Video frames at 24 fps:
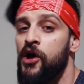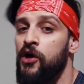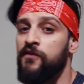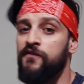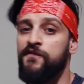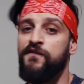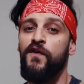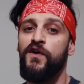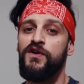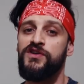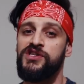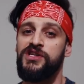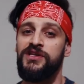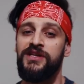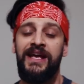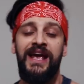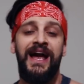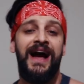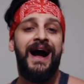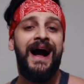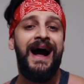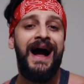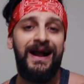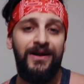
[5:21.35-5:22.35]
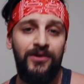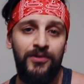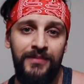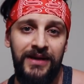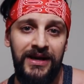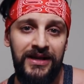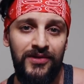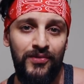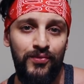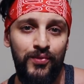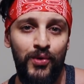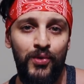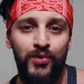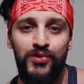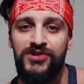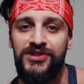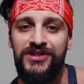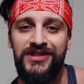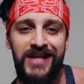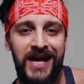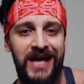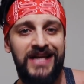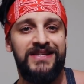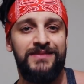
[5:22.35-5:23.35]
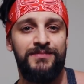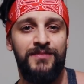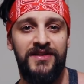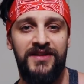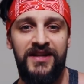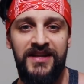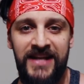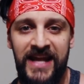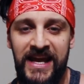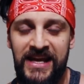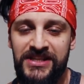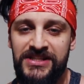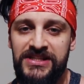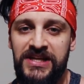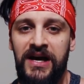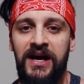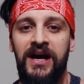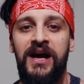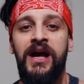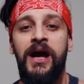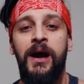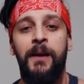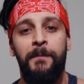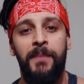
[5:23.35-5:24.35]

Unfortunately, I don't make the rules, that's mother nature.